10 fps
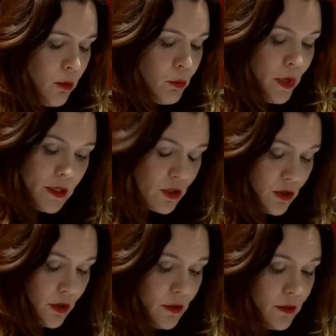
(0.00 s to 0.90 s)

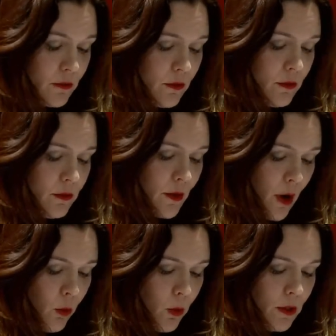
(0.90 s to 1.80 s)
picture,
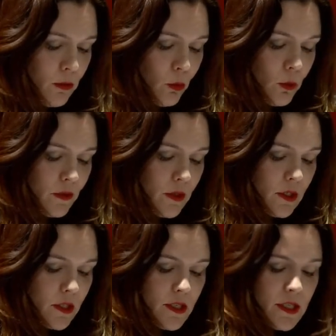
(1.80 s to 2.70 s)
drawing with
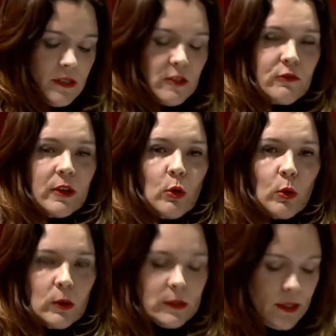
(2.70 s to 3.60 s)
increasing
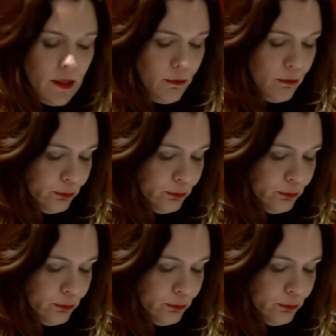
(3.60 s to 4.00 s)
difficulty.